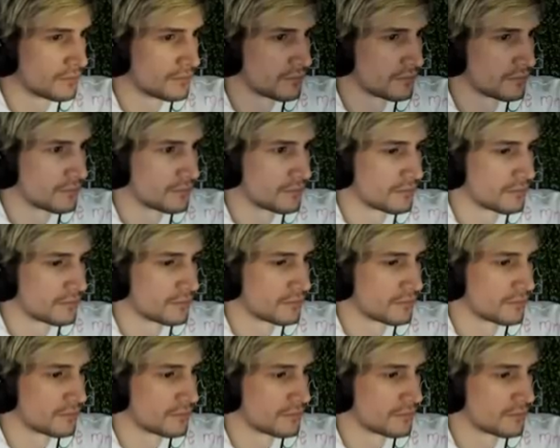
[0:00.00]

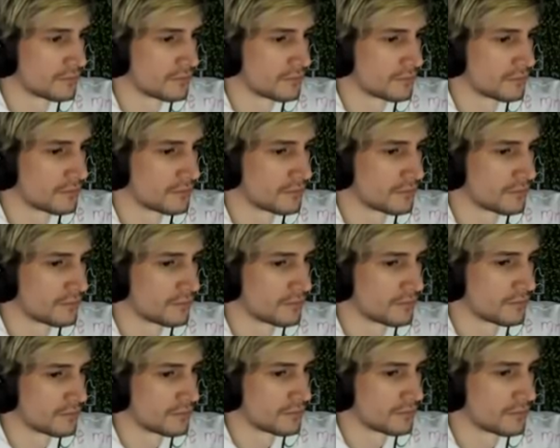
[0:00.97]

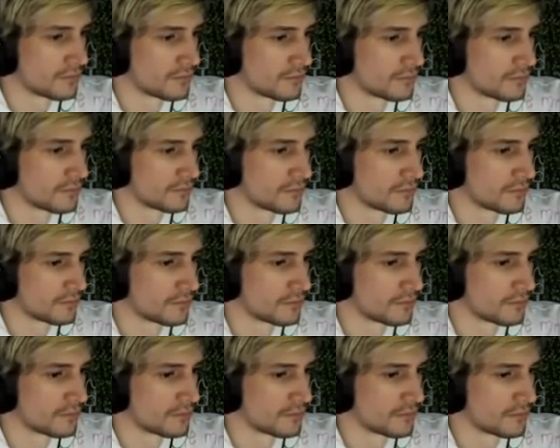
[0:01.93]

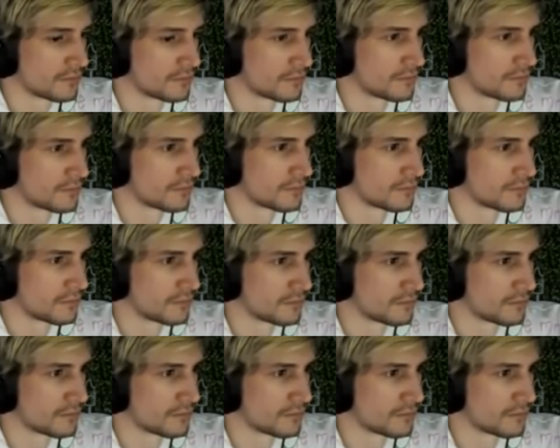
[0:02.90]
(silent)